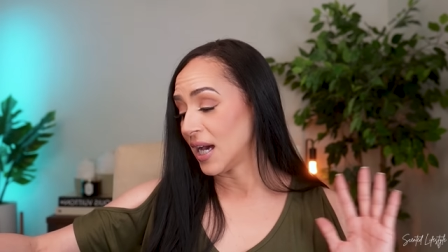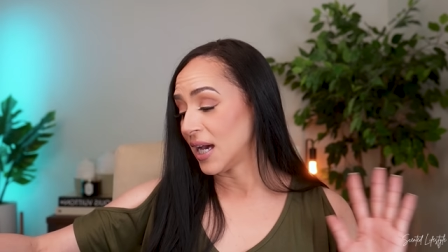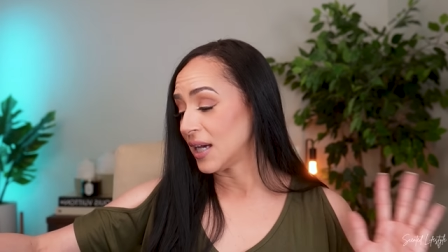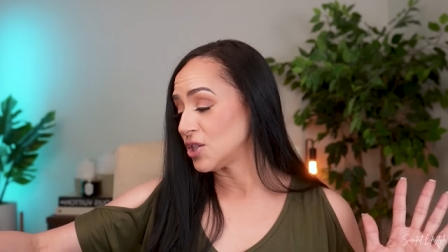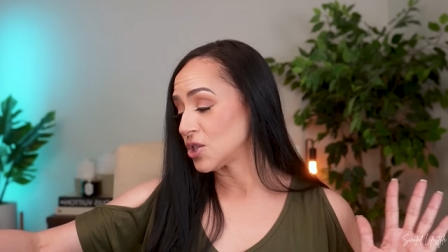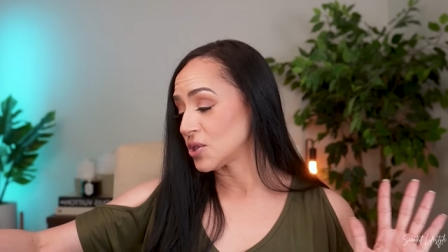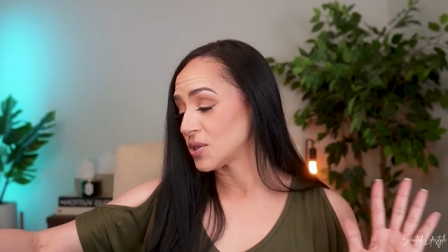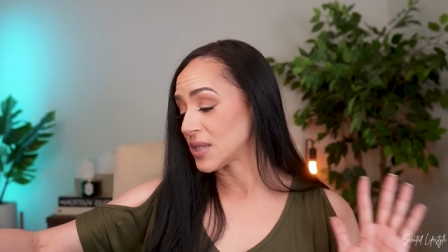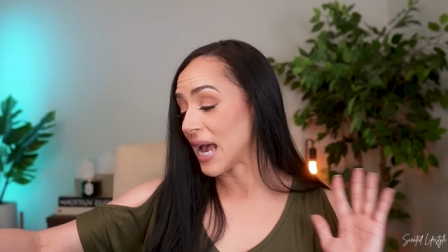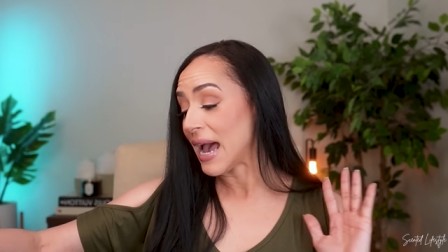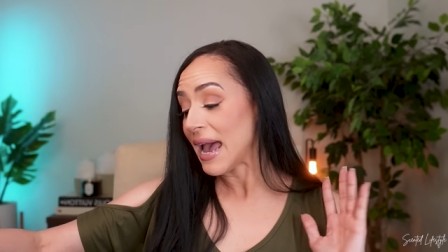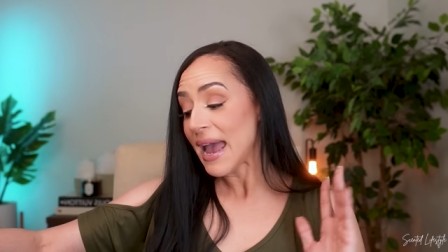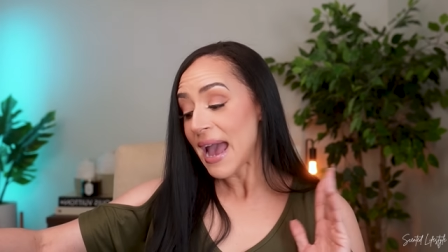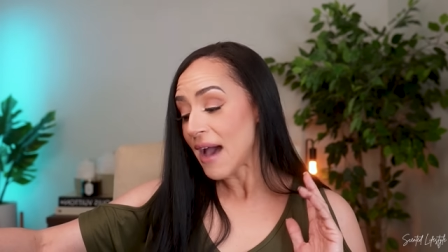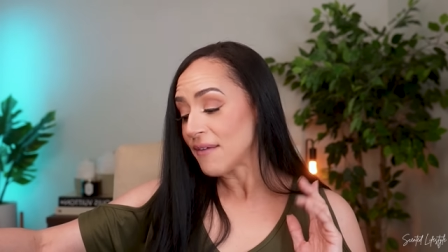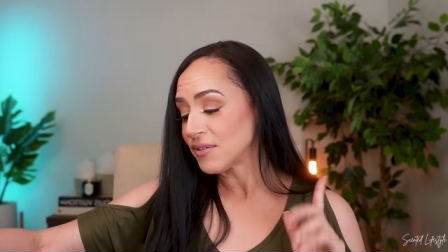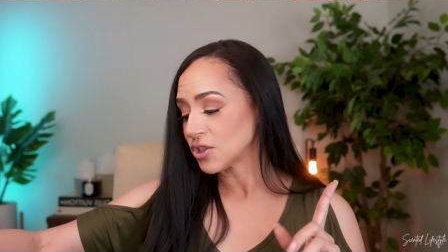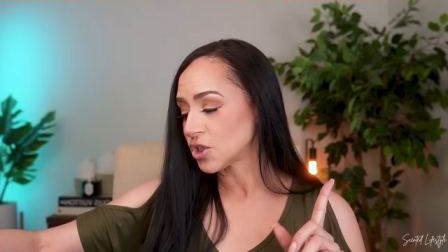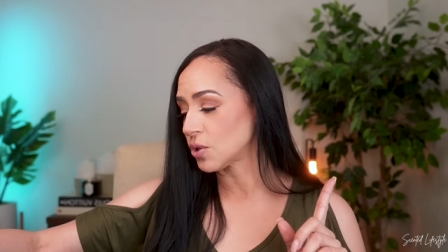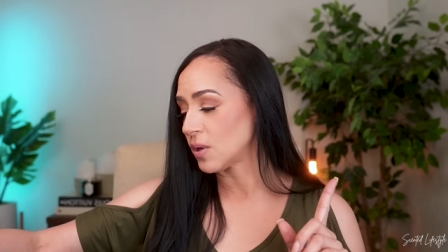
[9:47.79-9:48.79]
I just I
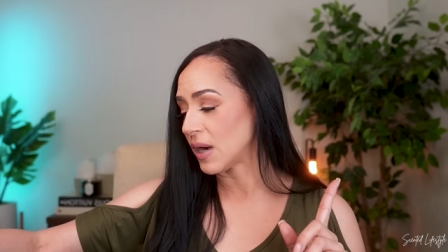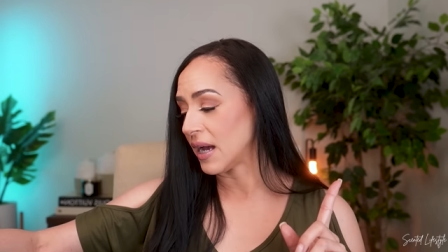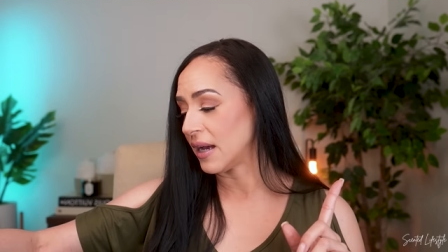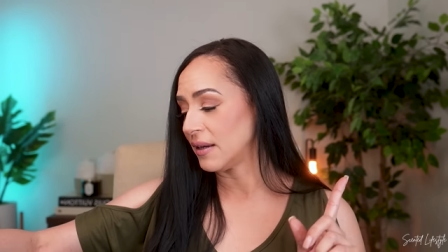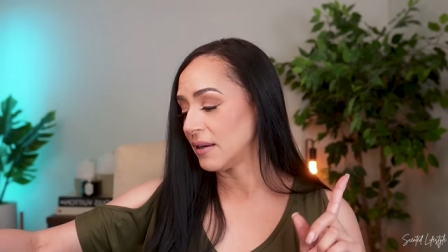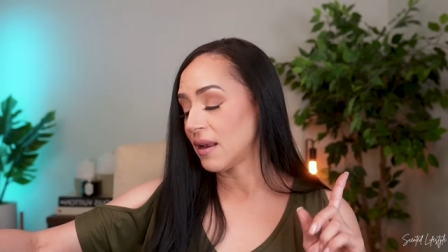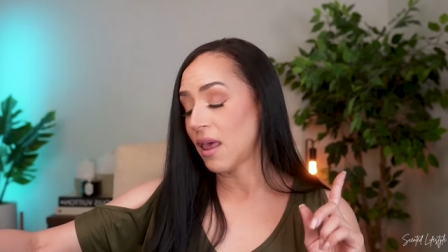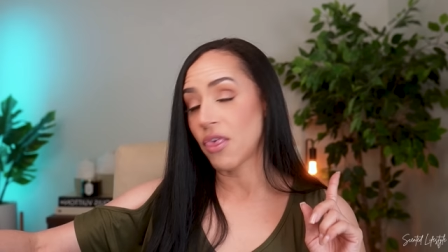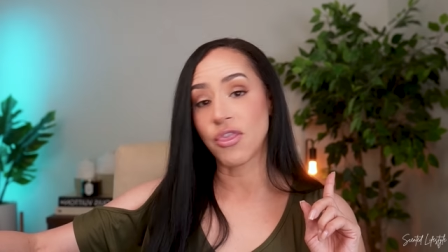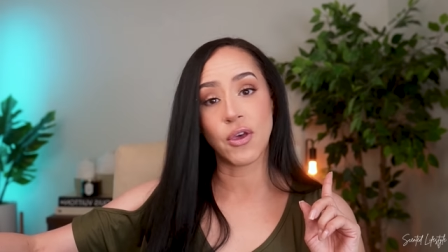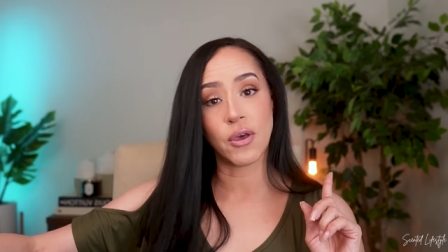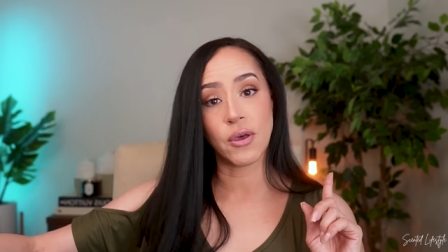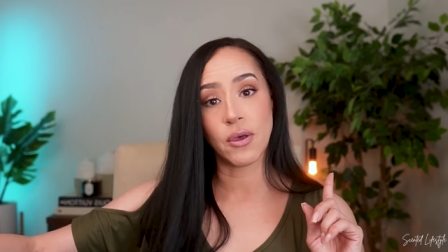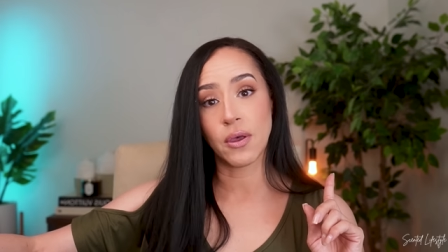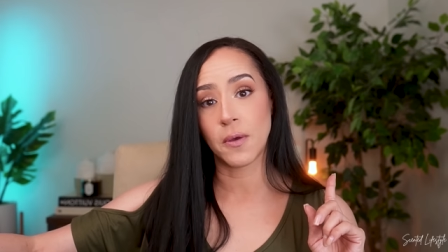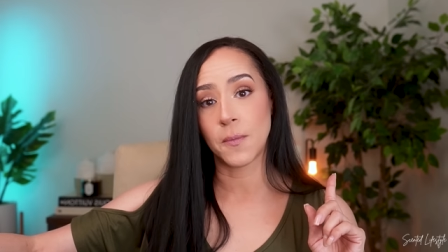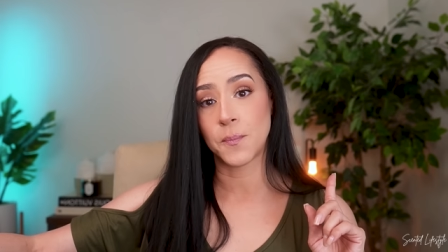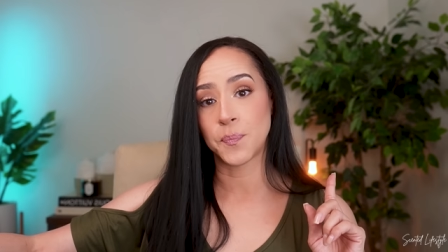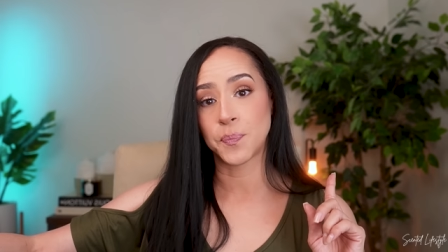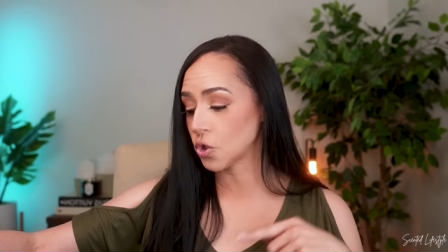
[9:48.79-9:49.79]
haven't tried
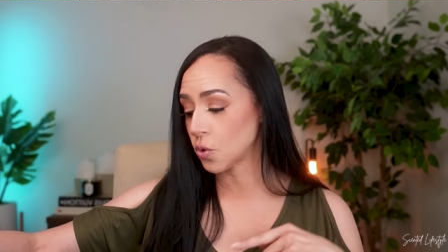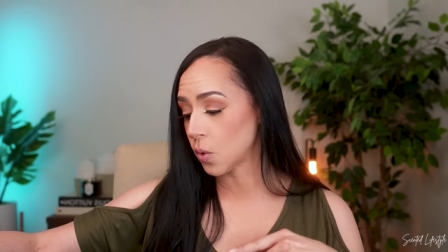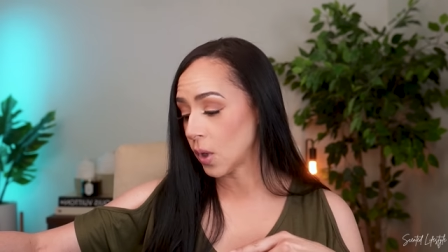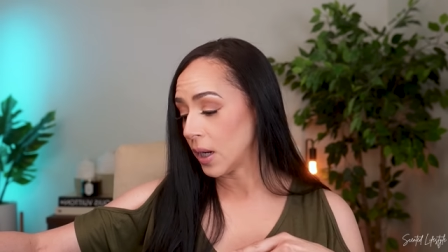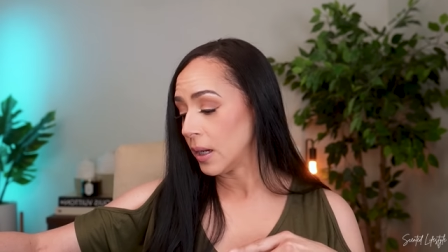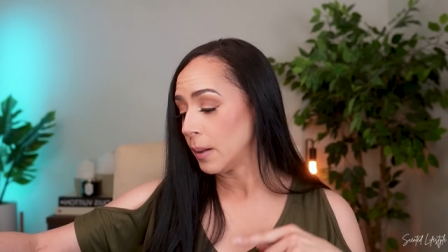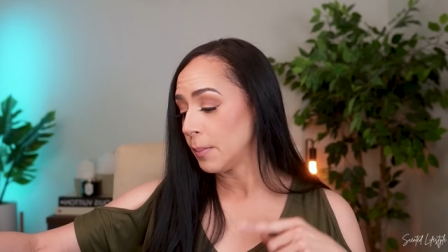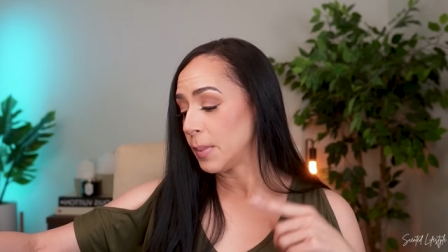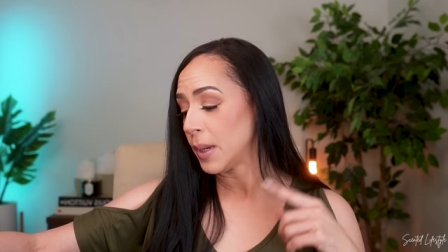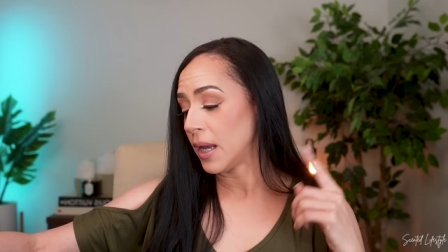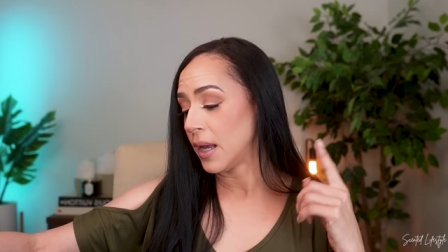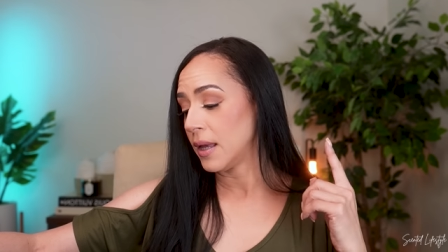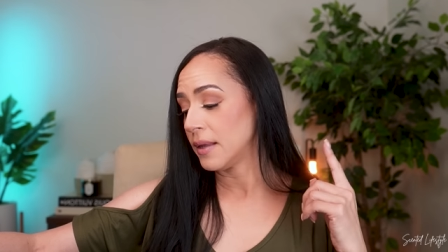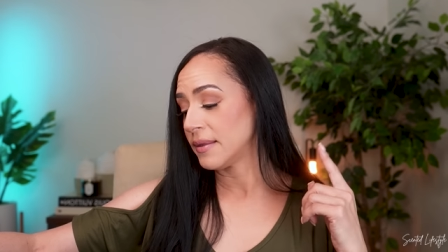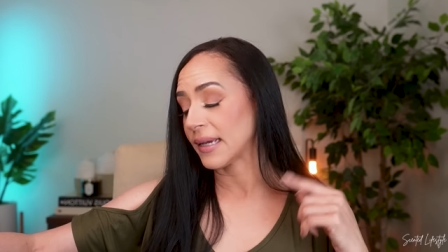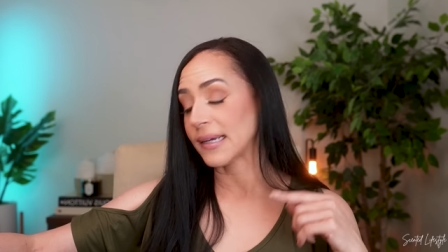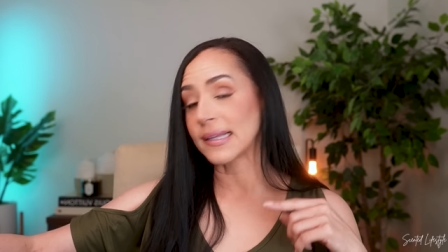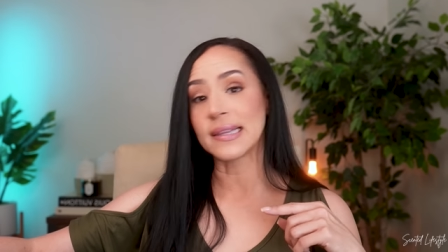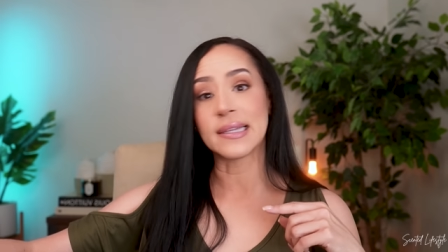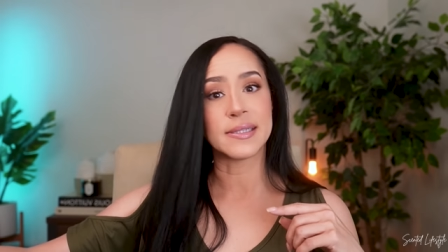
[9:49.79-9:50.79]
the the scrub
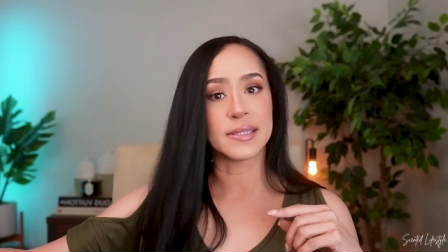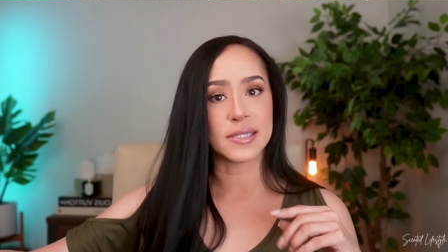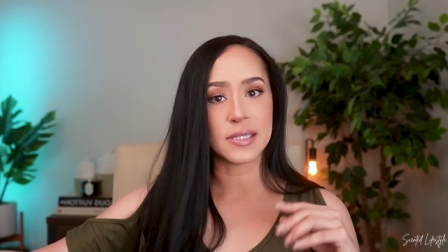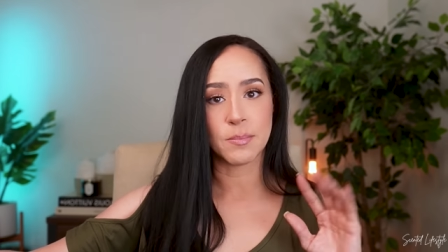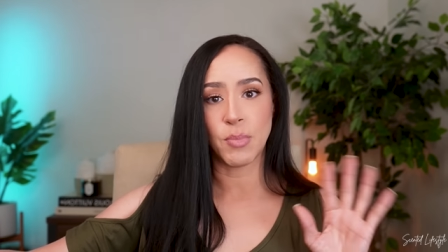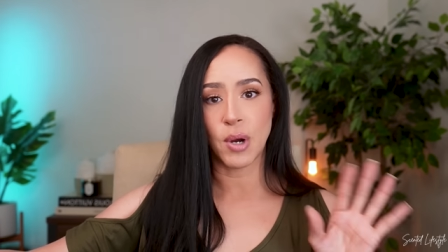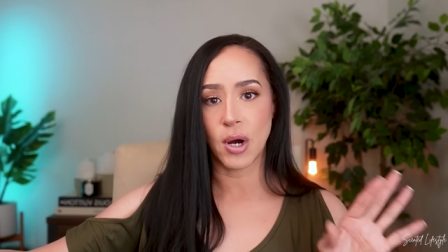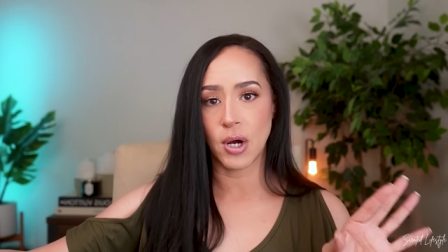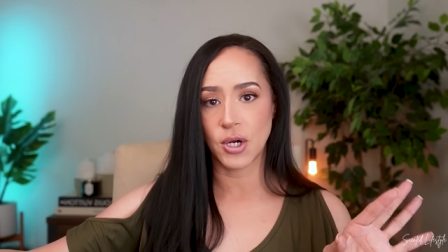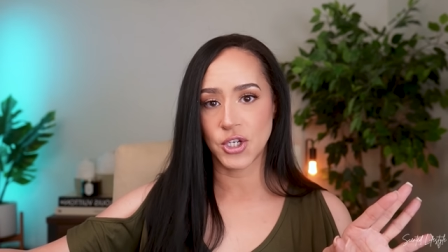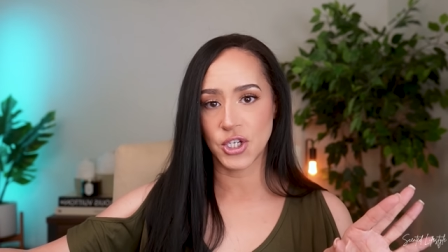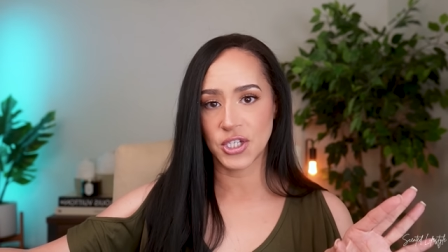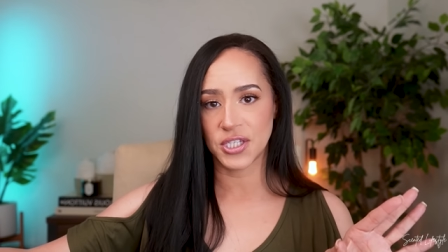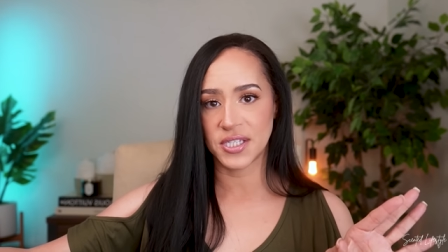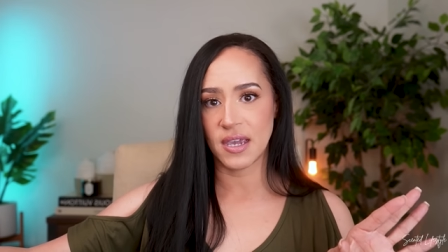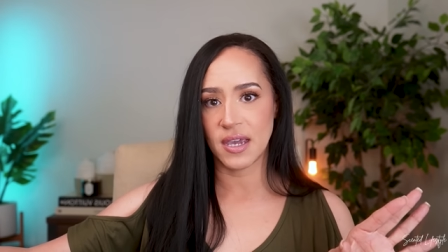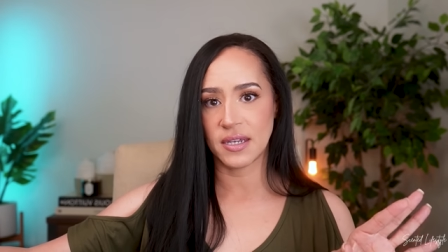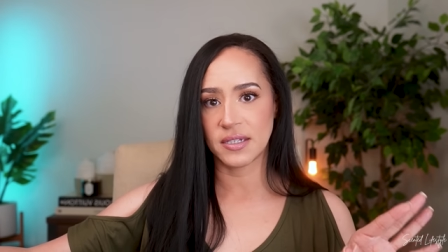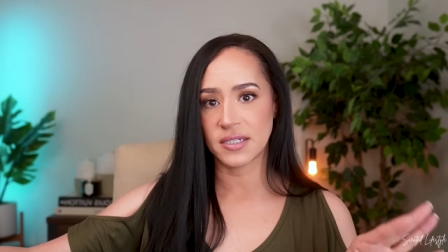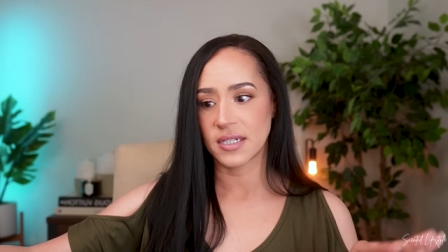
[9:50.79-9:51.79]
and the cleansing bar
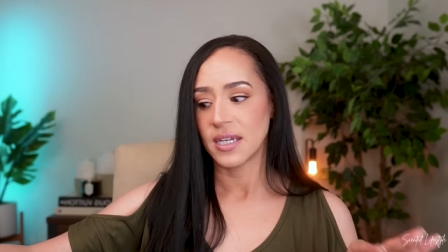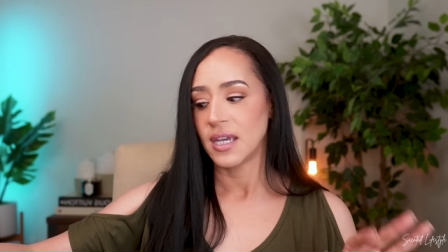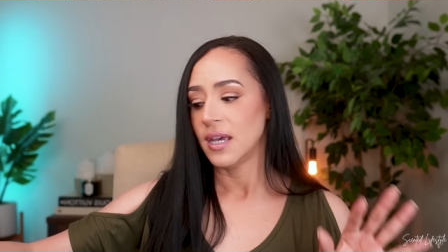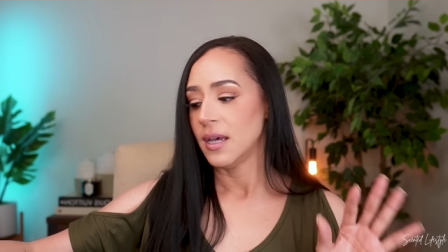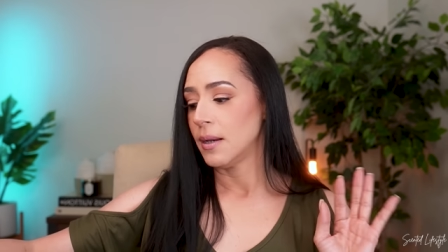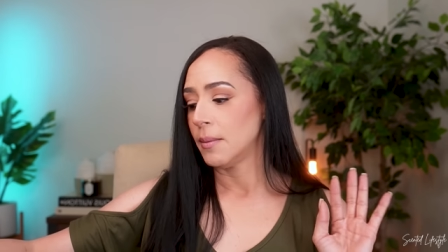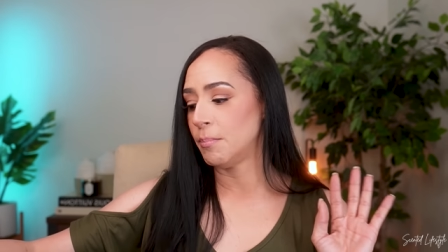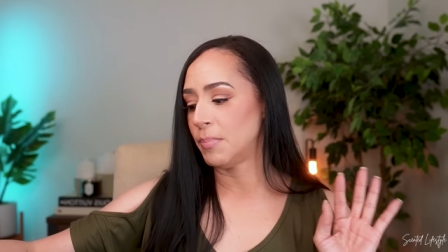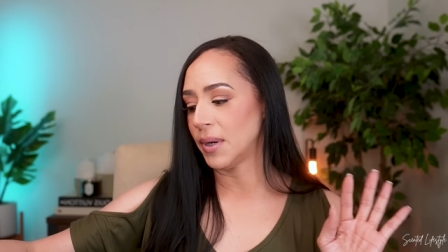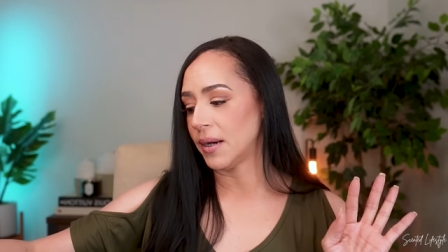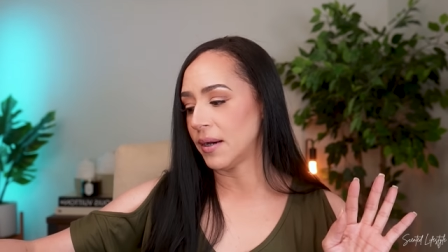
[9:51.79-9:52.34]
just yet